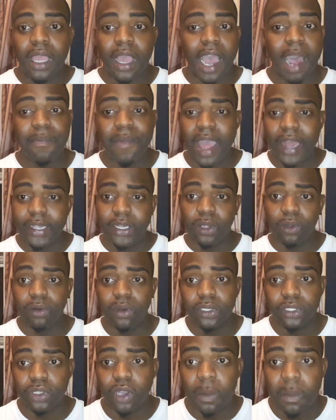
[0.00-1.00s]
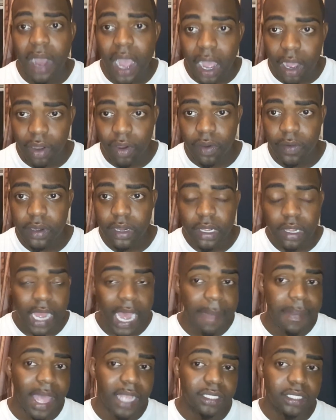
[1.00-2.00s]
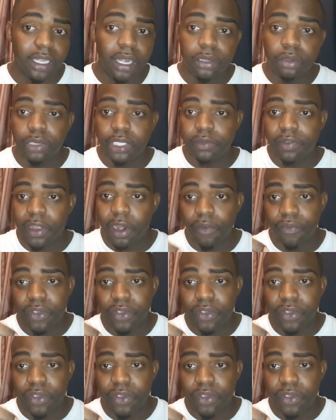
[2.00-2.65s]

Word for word: I'm not doing this on my own. I'm not sitting doing this video